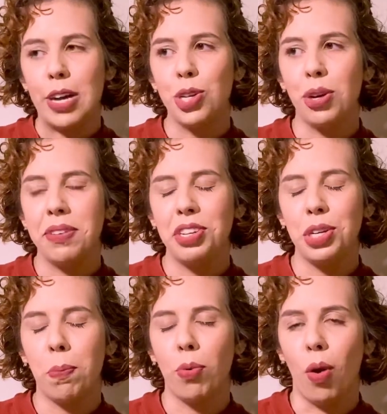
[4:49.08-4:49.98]
sure if she
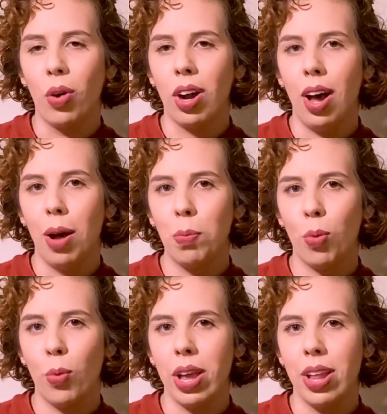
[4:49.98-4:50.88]
broke up
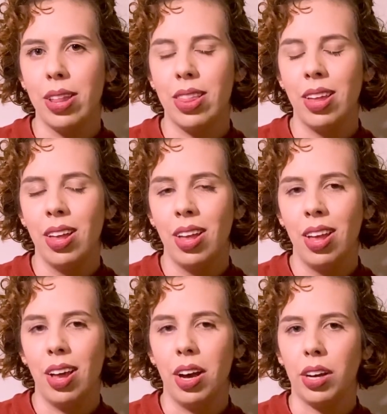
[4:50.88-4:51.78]
with
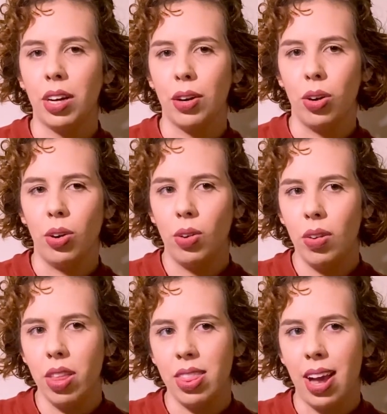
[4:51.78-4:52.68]
a girl
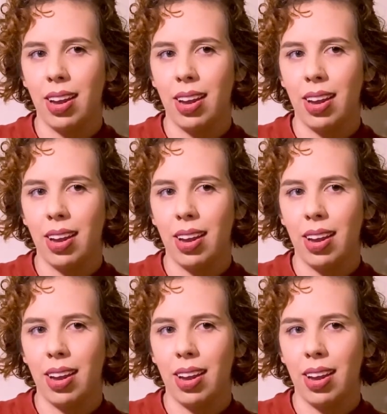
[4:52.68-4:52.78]
in that